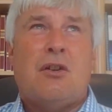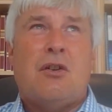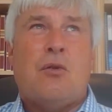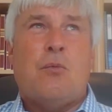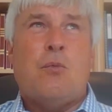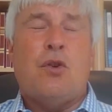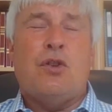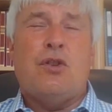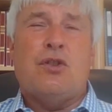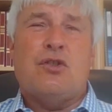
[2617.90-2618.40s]

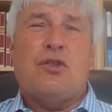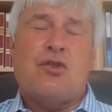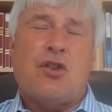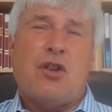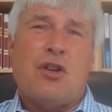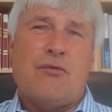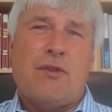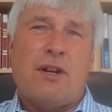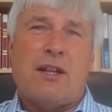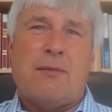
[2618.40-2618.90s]
on what you're
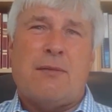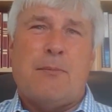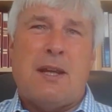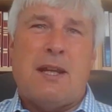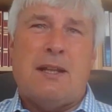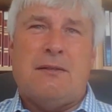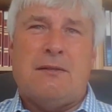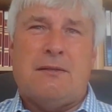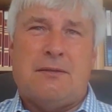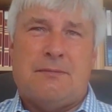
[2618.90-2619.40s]
trying to
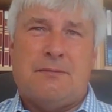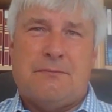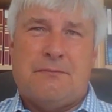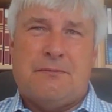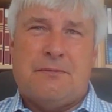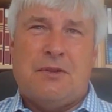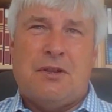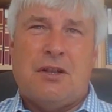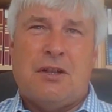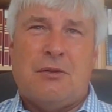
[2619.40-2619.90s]
recommend,
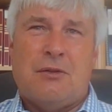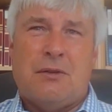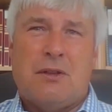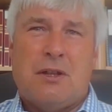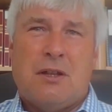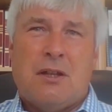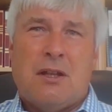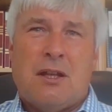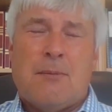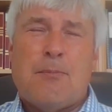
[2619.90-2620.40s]
and
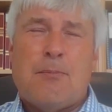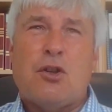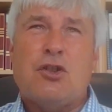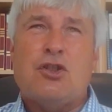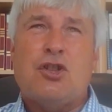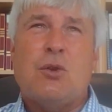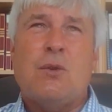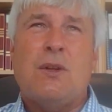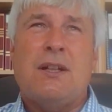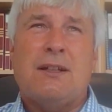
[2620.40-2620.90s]
by
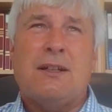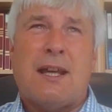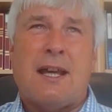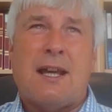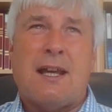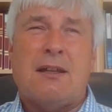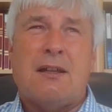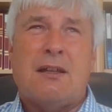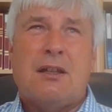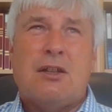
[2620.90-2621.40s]
doing
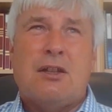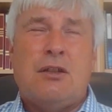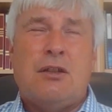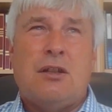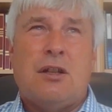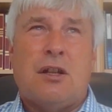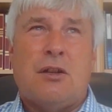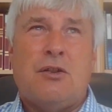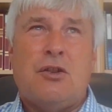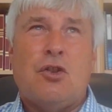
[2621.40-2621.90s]
that,
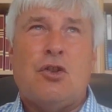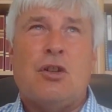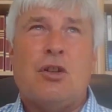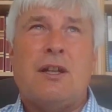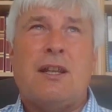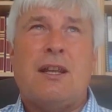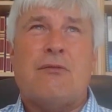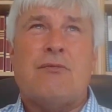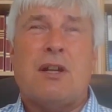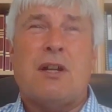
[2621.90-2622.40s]
you're going
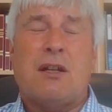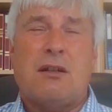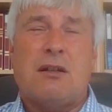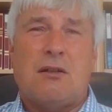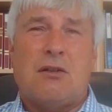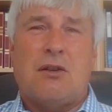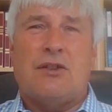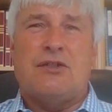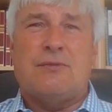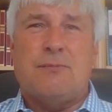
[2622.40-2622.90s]
to get
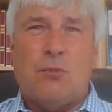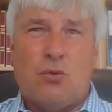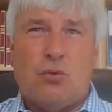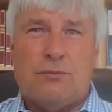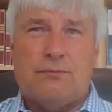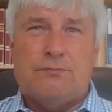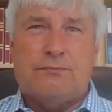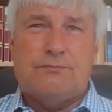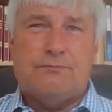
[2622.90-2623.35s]
recognized more.